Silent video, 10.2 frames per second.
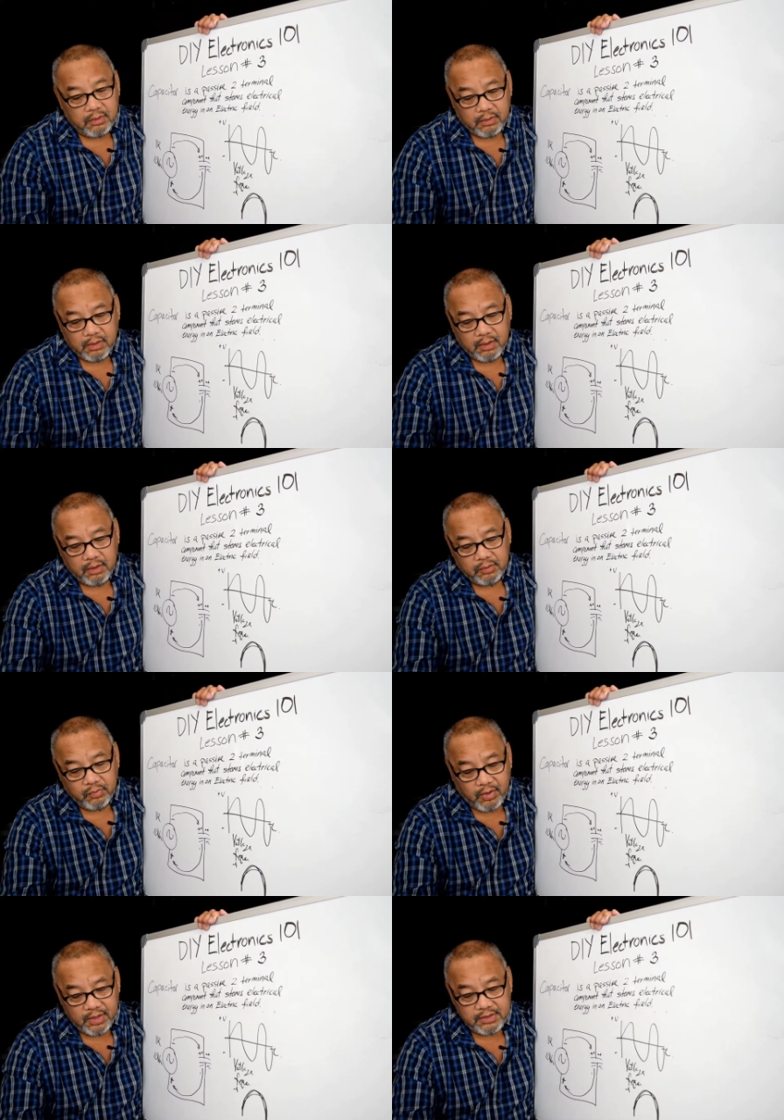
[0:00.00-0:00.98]

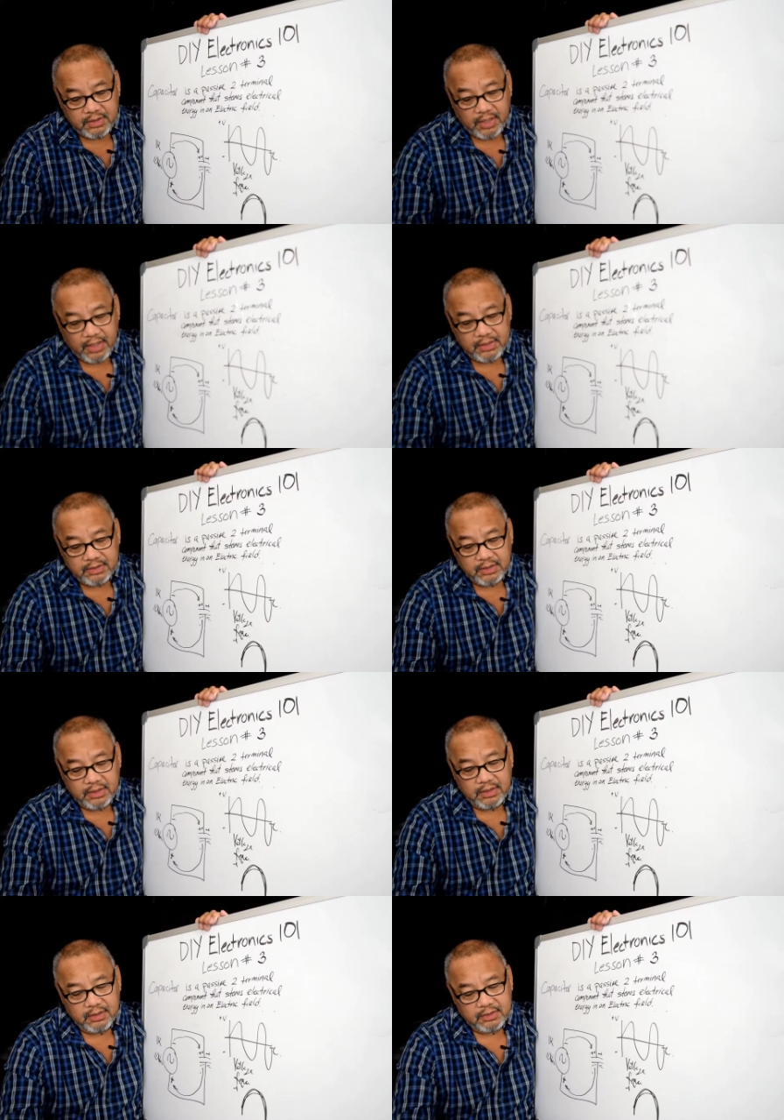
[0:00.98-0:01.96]
towards the
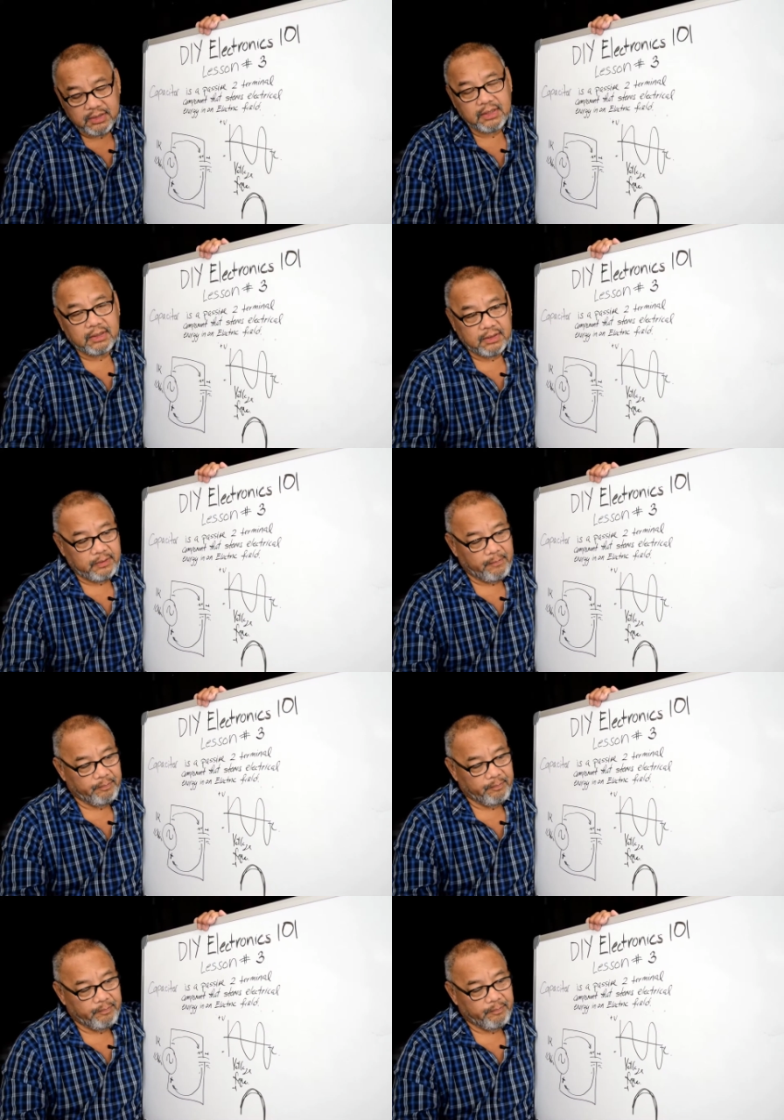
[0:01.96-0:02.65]
AC signal.